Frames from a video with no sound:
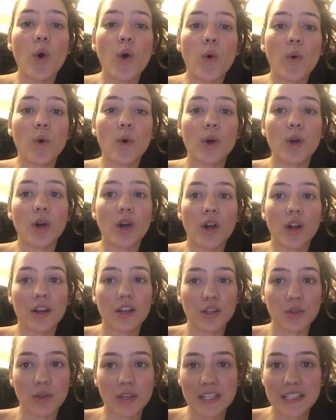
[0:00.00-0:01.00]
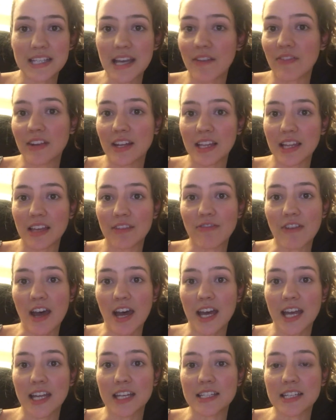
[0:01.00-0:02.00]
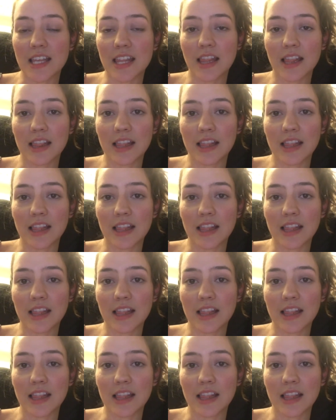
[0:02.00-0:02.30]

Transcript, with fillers: or you can definitely find